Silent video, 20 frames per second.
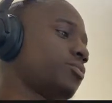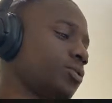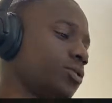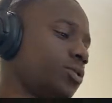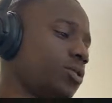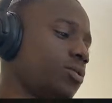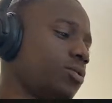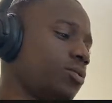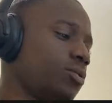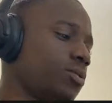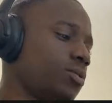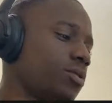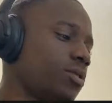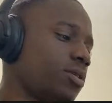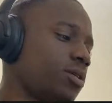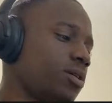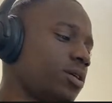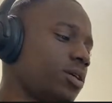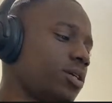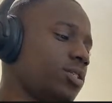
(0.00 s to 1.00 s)
go on the
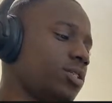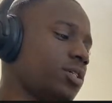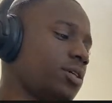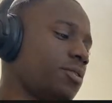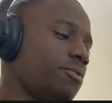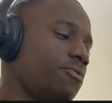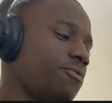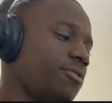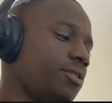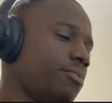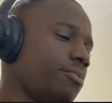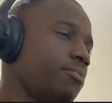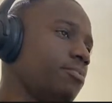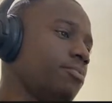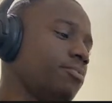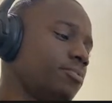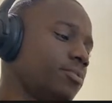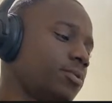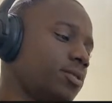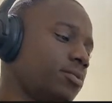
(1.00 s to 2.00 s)
higher time frame,
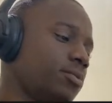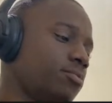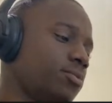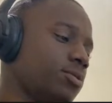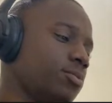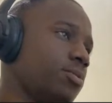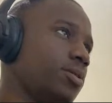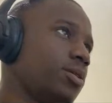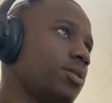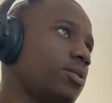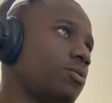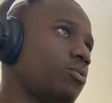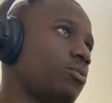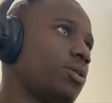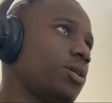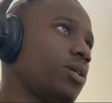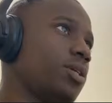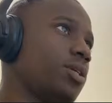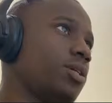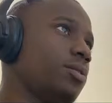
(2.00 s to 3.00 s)
especially the
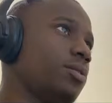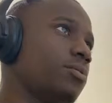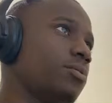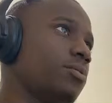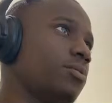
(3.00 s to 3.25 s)
weekly.